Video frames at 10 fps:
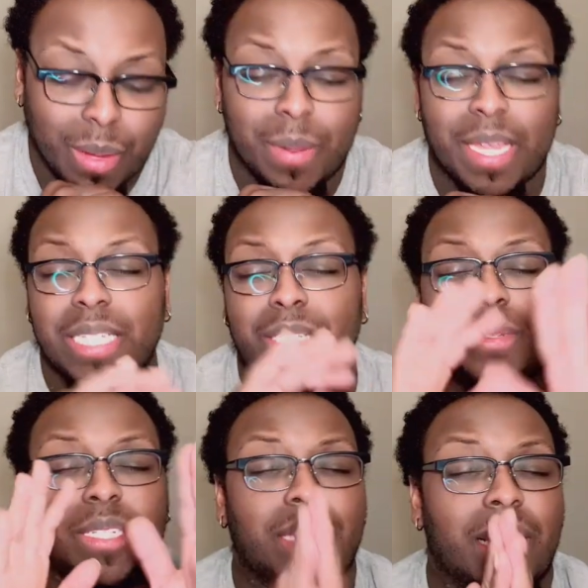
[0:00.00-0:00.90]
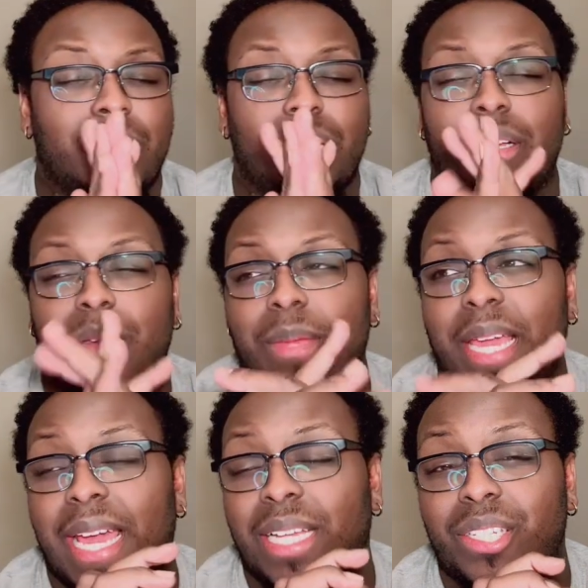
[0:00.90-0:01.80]
Mackenzie was just like, look, me
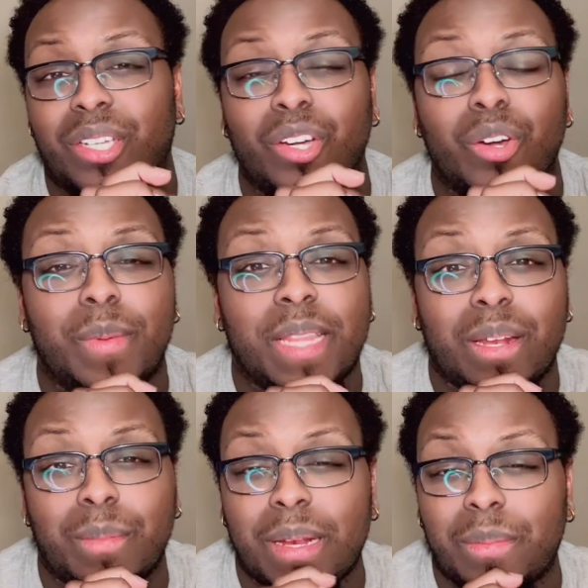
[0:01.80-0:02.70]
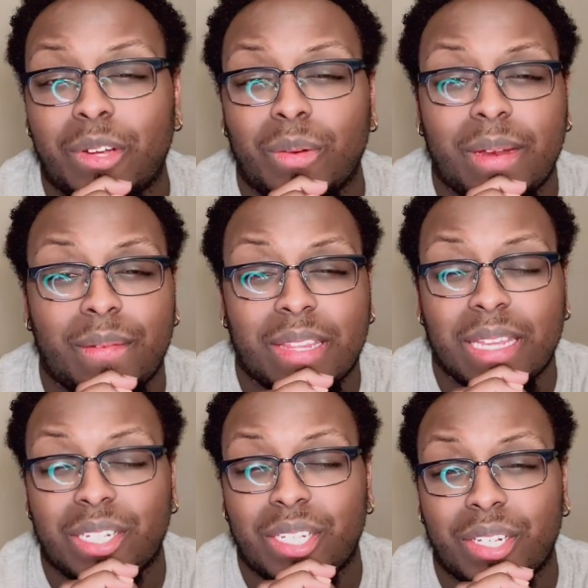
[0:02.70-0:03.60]
and Ashley cool, but that don't mean I'm cool with
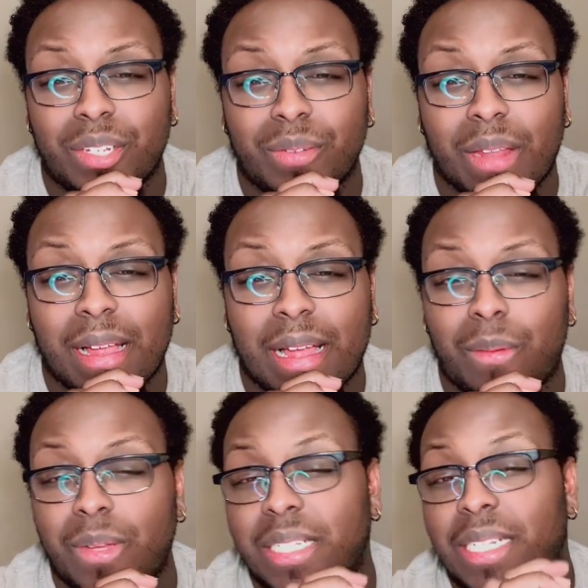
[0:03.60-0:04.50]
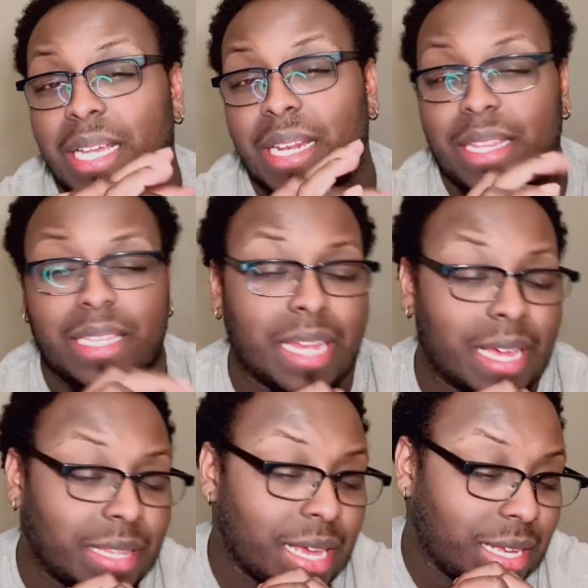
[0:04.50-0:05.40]
everything she do. Like, I wouldn't have did nothing
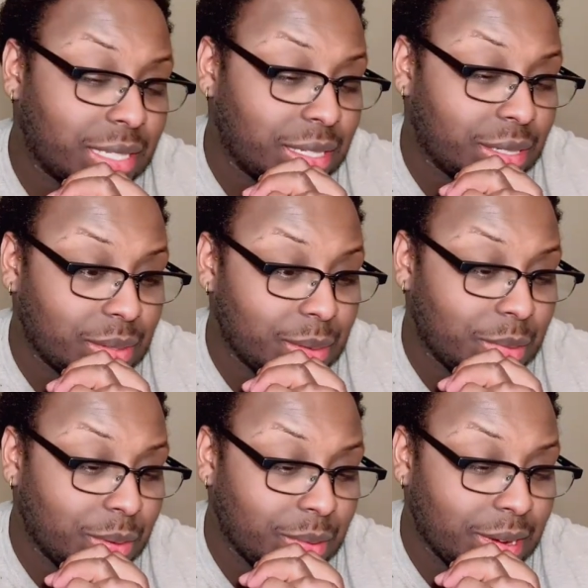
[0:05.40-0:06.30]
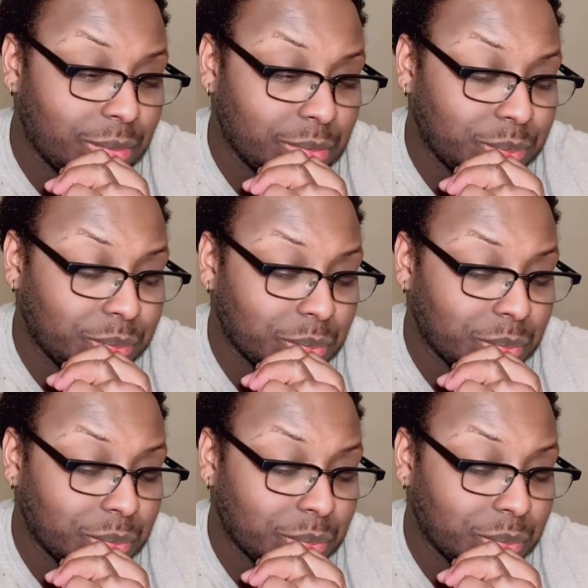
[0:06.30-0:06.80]
like that. So, I mean, whatever.